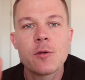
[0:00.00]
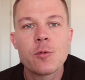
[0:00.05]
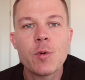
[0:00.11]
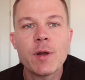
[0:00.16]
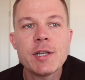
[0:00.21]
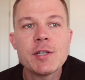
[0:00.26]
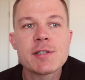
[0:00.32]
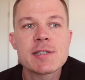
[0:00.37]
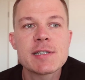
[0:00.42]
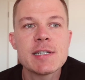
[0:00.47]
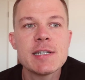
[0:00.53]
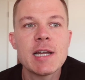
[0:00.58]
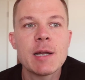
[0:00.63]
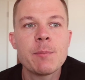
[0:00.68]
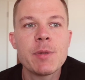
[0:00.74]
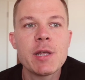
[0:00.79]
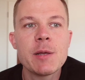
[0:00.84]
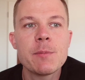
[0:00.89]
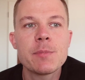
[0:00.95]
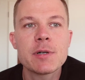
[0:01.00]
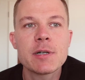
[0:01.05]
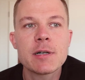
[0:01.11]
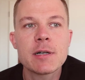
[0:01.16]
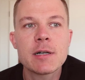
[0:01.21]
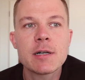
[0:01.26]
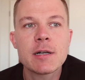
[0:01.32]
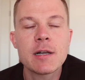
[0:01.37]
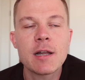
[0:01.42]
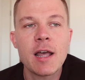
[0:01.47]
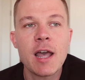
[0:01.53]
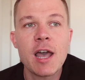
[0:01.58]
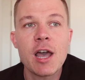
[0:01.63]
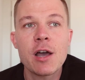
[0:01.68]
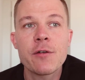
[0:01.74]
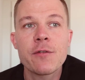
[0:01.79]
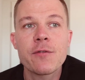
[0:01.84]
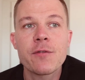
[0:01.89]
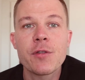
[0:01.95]
When you see that people
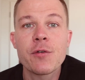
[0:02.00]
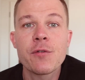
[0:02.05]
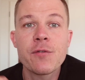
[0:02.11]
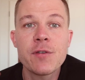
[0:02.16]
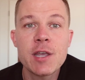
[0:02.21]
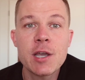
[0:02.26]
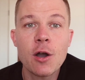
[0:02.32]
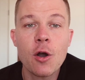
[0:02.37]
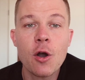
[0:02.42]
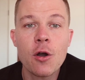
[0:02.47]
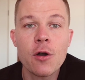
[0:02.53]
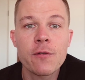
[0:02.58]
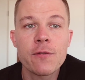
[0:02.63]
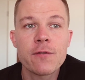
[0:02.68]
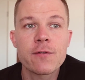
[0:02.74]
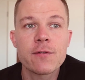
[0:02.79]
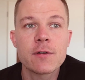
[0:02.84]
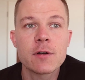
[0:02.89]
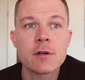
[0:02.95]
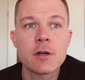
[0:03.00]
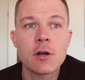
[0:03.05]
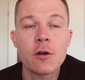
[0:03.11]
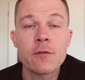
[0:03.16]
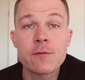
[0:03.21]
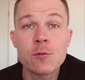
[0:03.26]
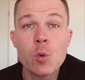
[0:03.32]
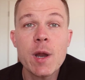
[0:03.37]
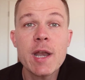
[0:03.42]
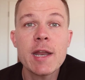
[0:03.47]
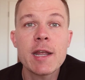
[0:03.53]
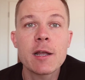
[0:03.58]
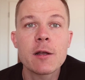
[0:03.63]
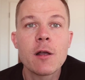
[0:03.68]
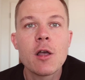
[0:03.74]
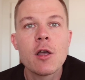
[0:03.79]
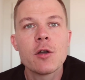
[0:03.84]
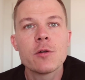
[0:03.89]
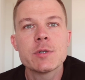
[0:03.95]
have the fear of
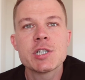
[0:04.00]
winning,